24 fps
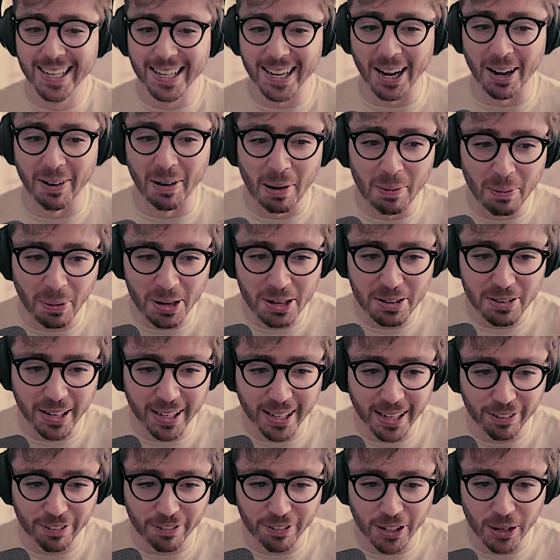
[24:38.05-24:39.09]
I'm wondering
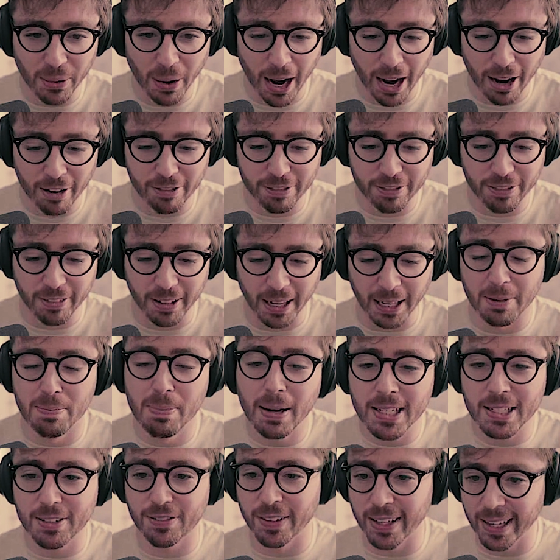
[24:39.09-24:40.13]
if you have like
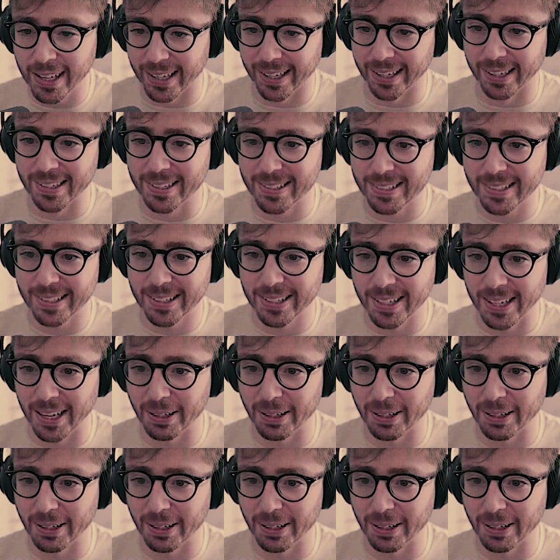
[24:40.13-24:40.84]
mixed feelings,